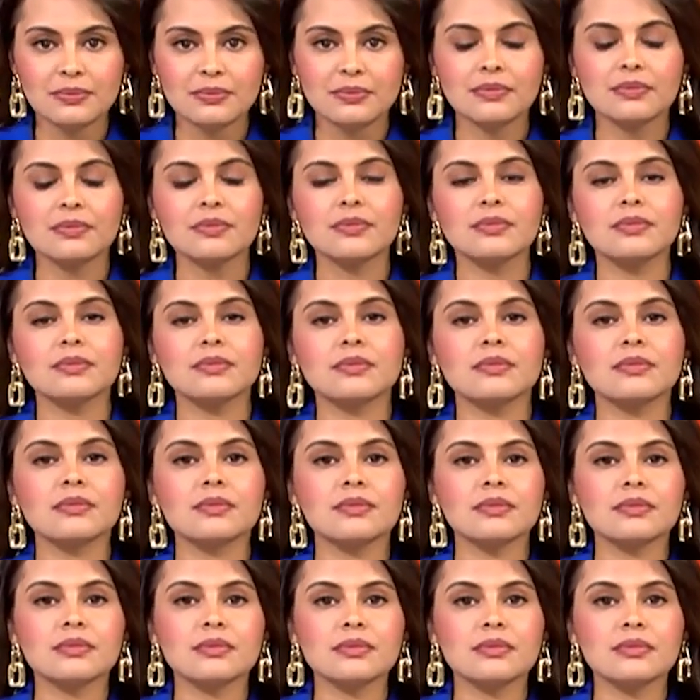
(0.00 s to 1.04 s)

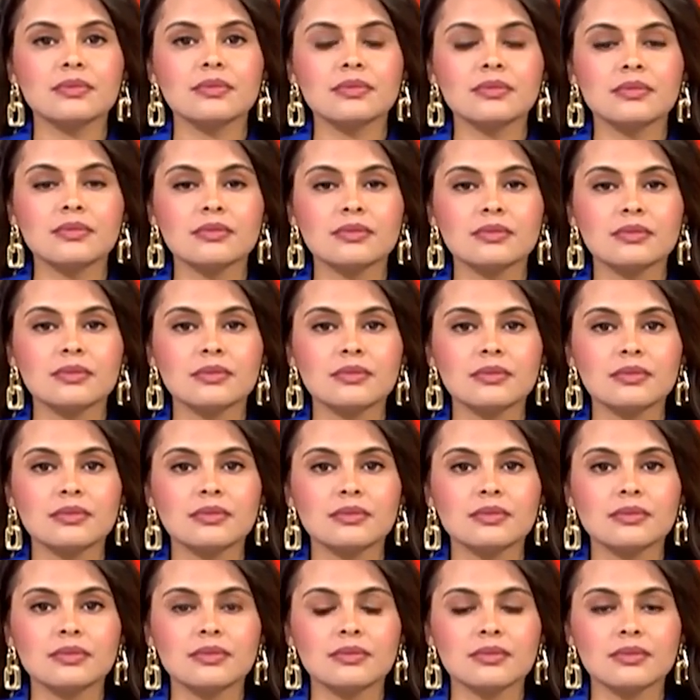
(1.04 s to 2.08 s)

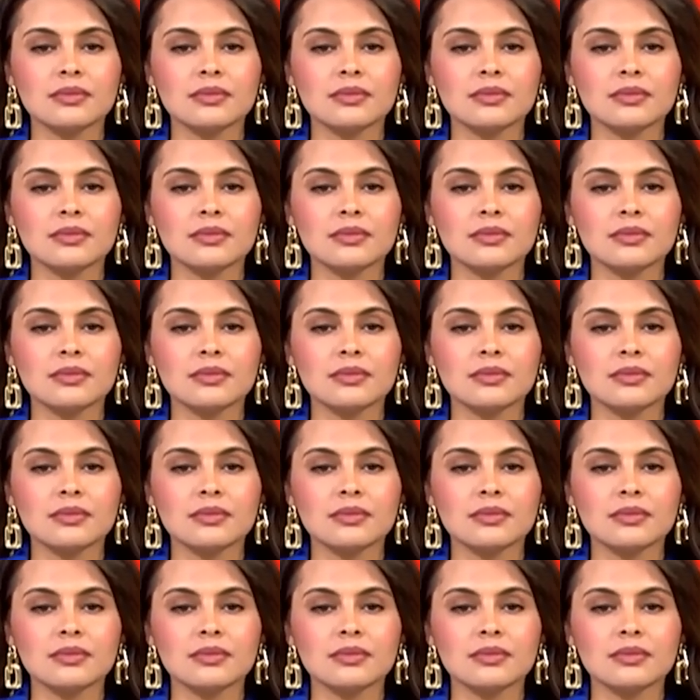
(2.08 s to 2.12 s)
[no speech]